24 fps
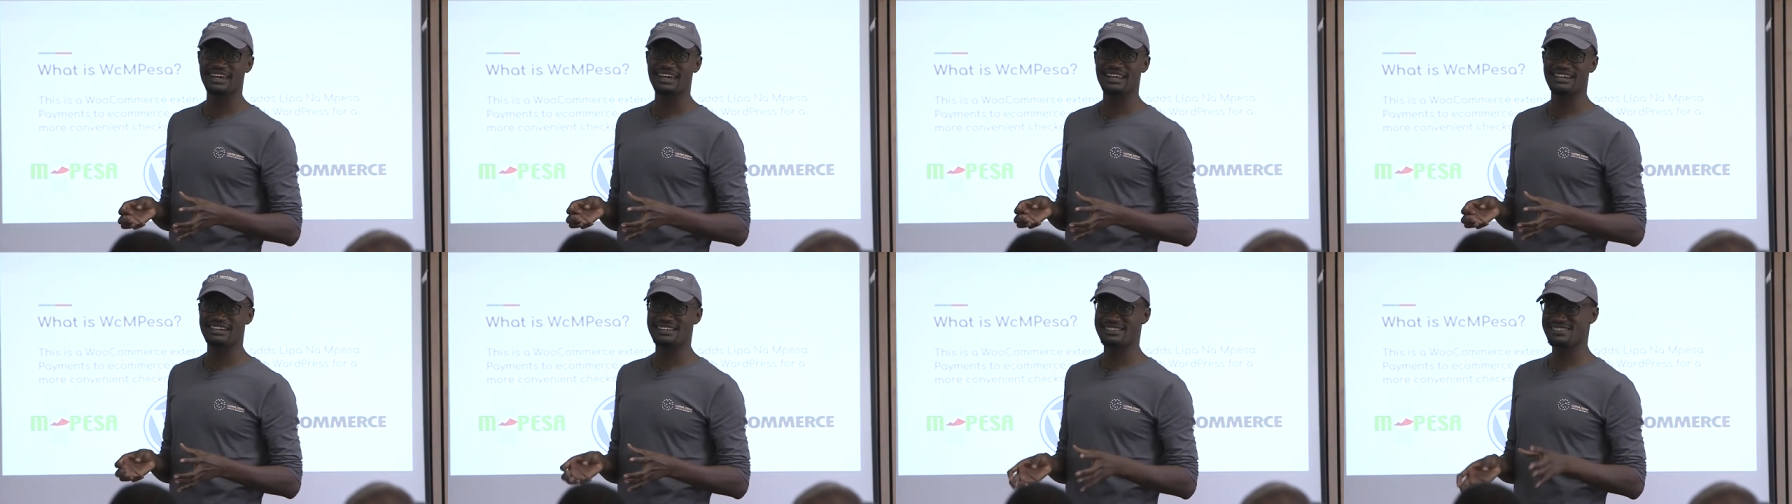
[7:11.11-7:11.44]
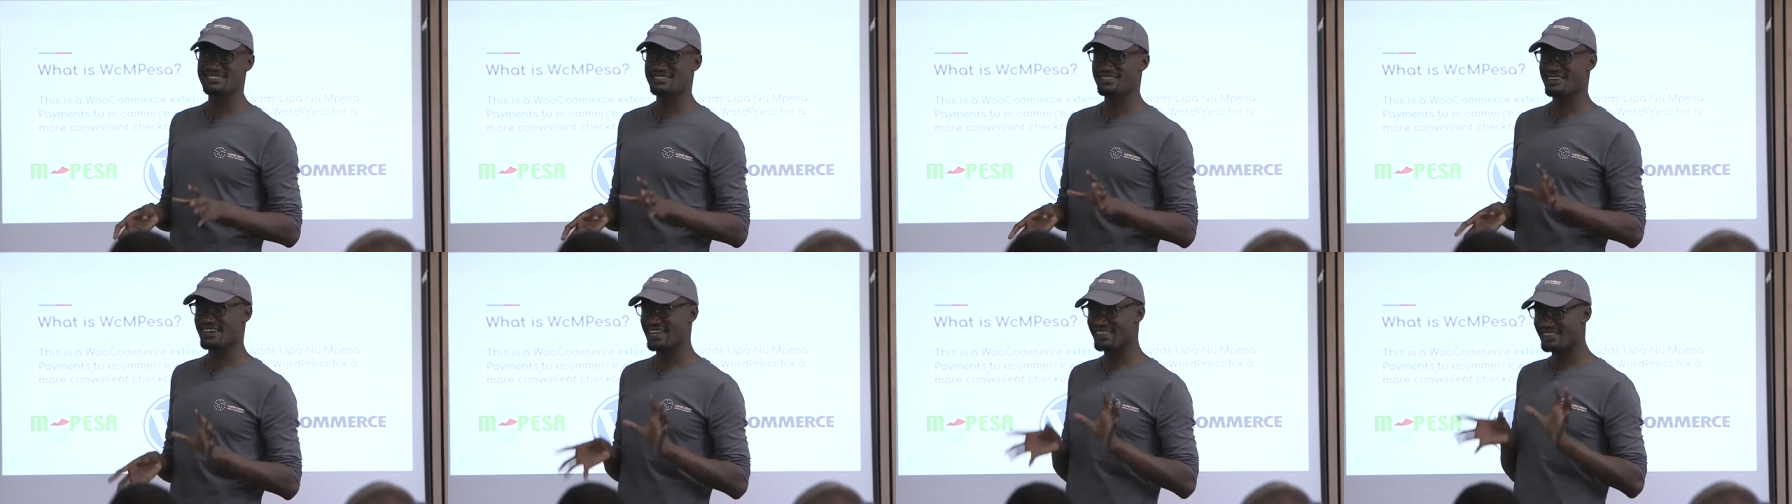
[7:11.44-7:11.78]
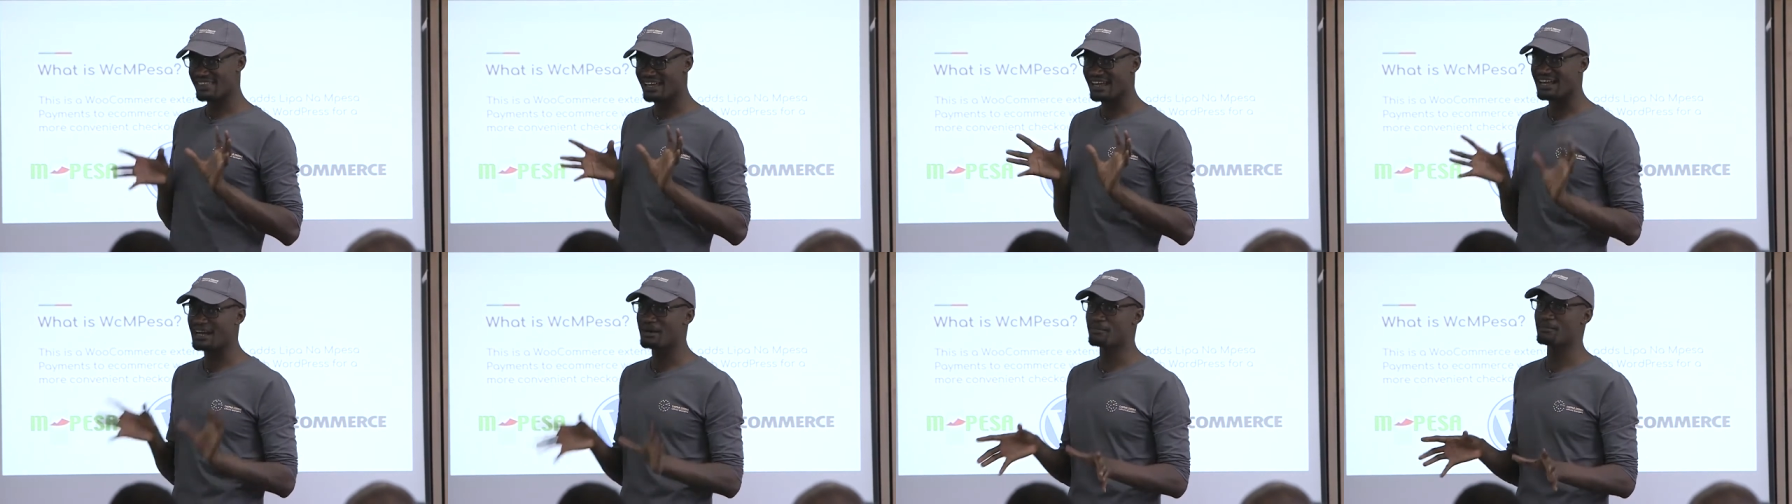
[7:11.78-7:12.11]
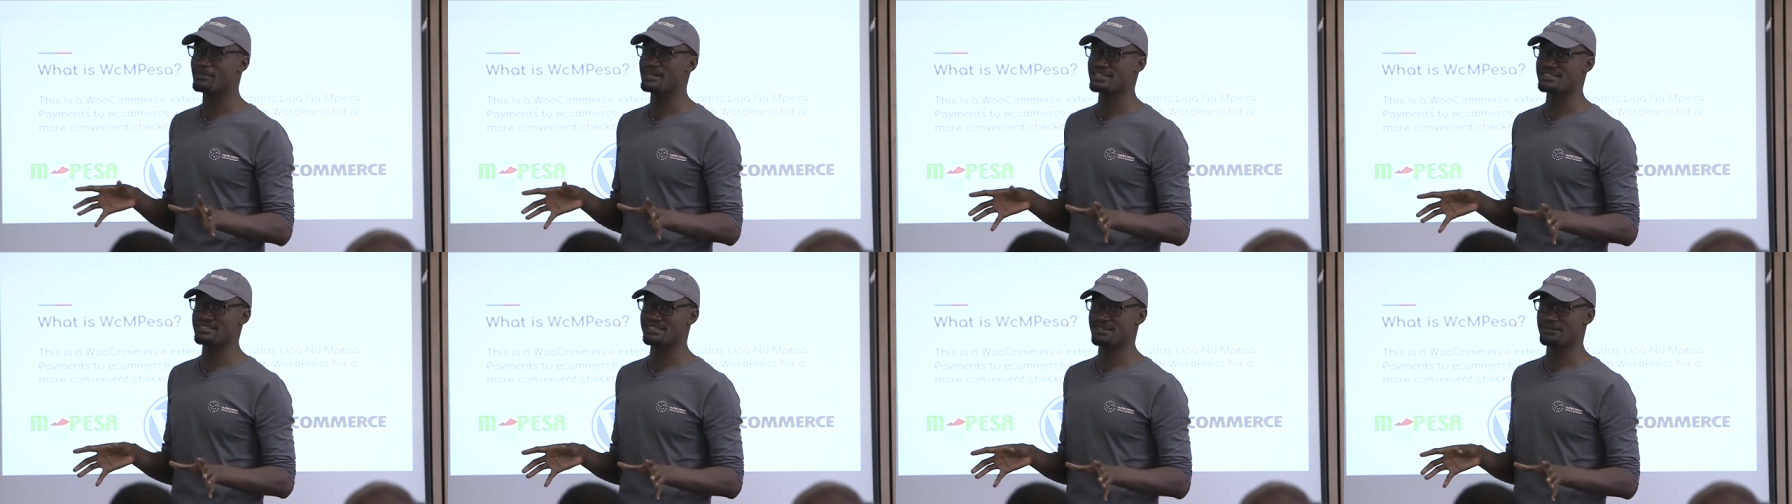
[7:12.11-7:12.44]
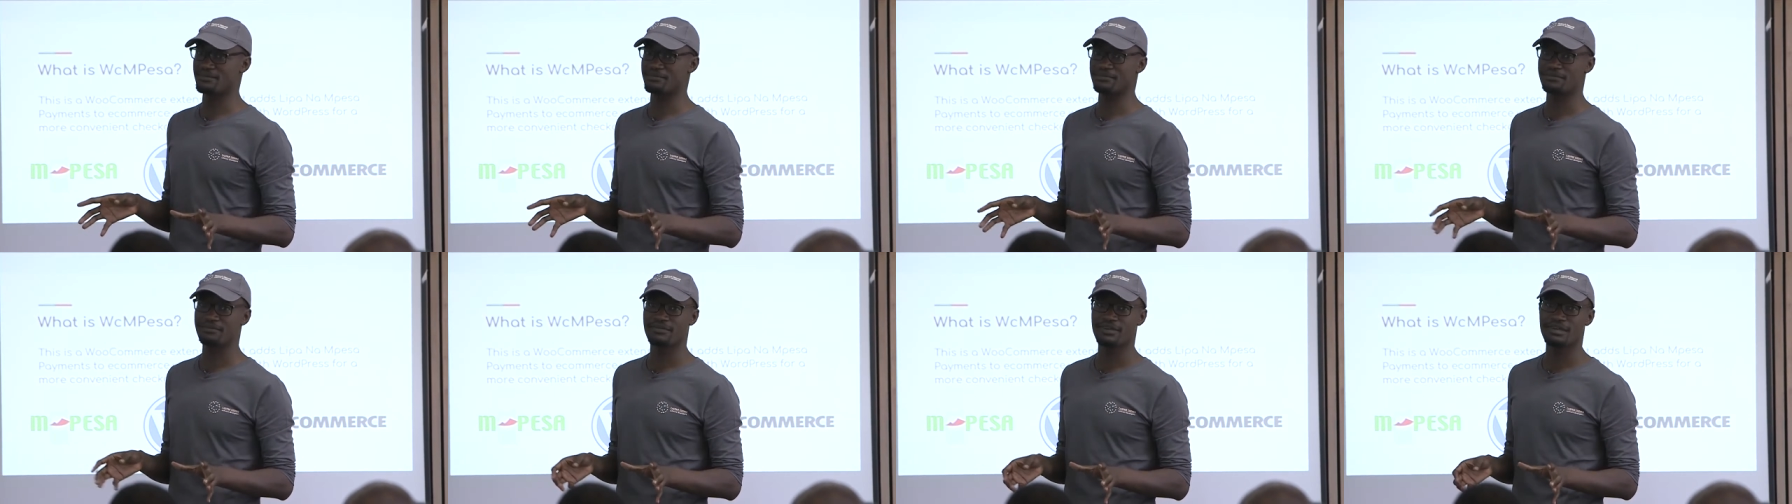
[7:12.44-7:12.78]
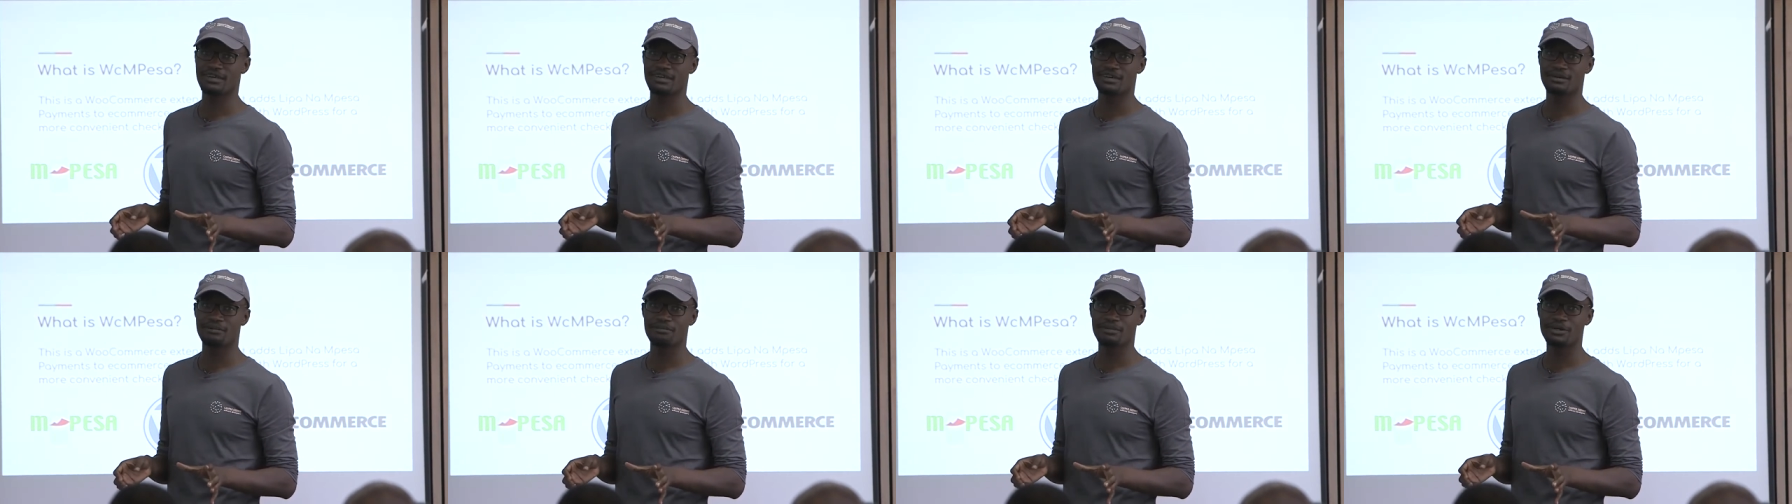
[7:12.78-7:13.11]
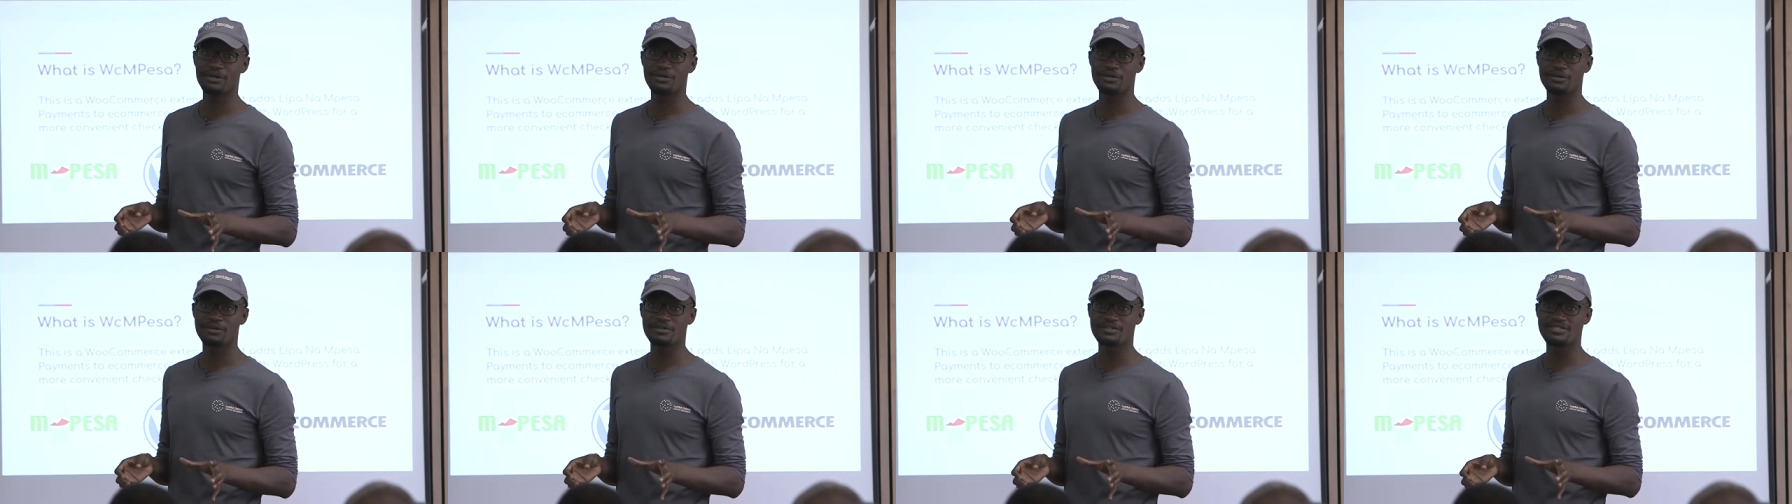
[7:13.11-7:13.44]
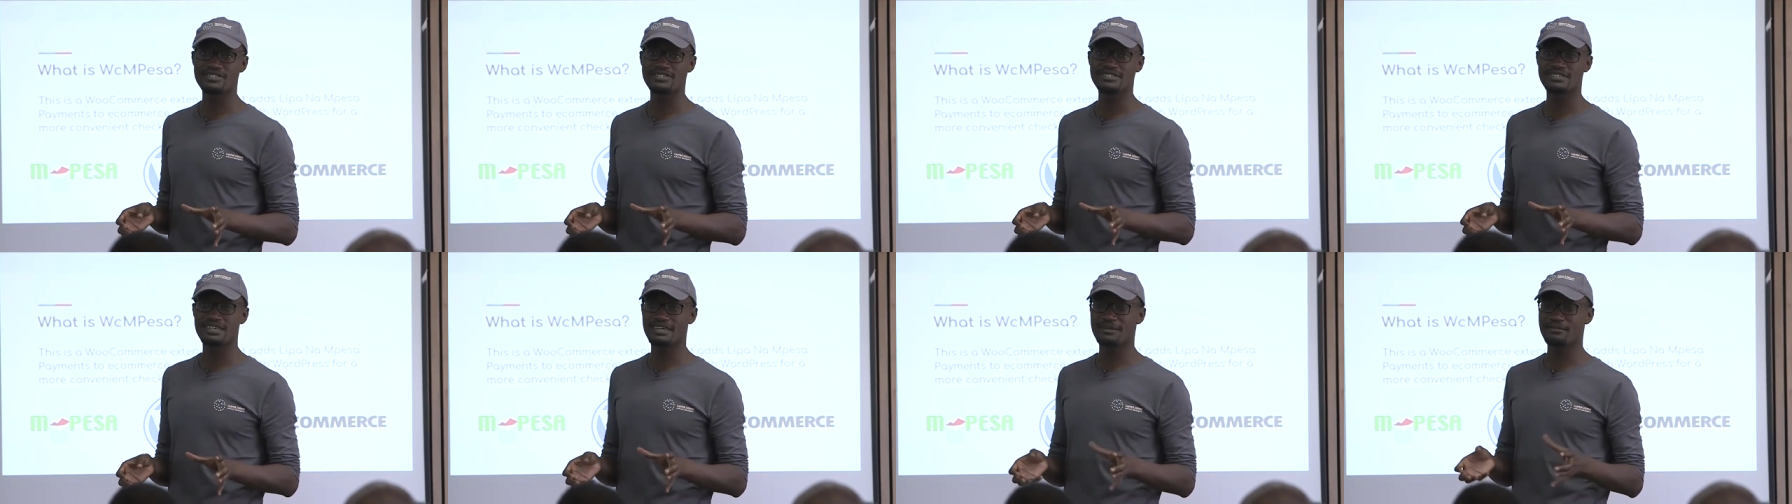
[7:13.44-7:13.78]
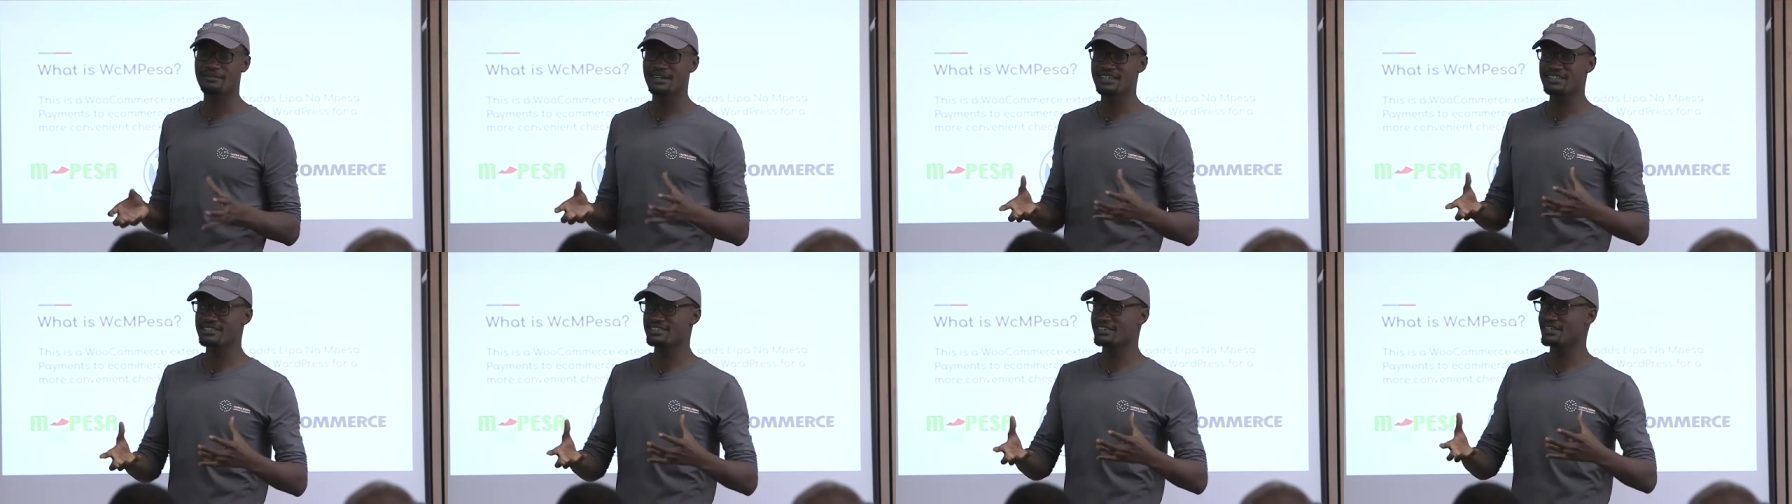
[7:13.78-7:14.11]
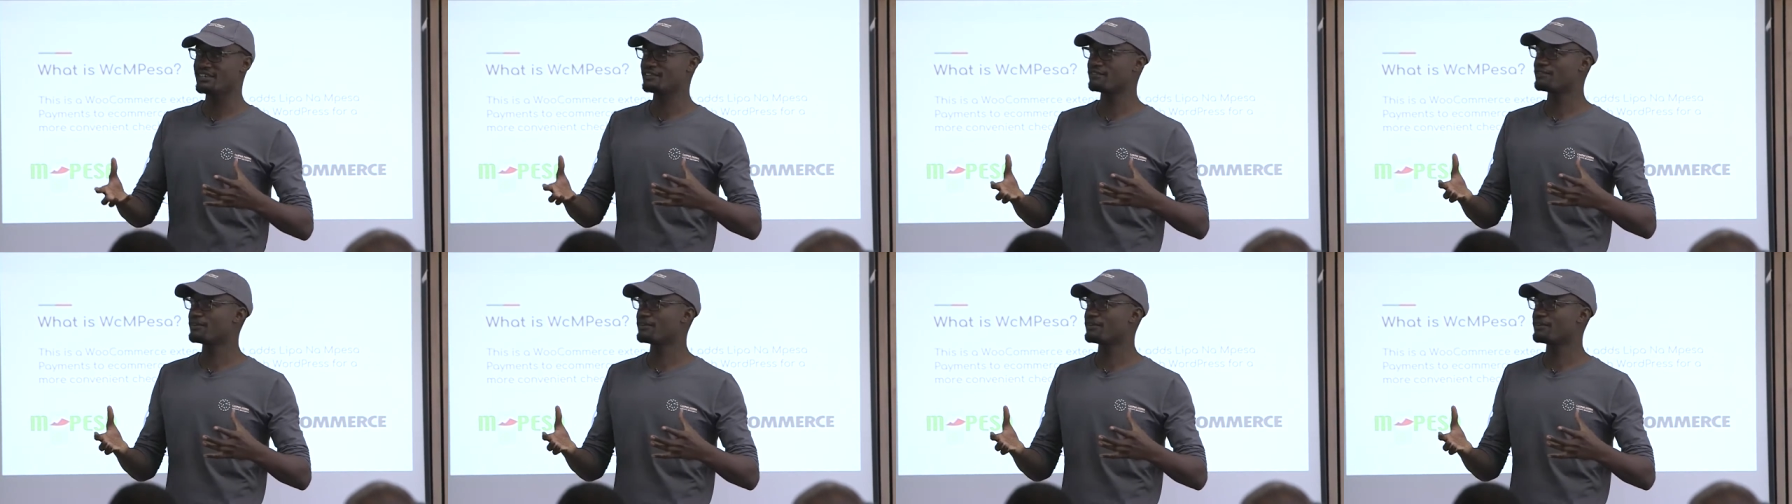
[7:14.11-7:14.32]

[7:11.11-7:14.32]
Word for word: And it's rather cumbersome because imagine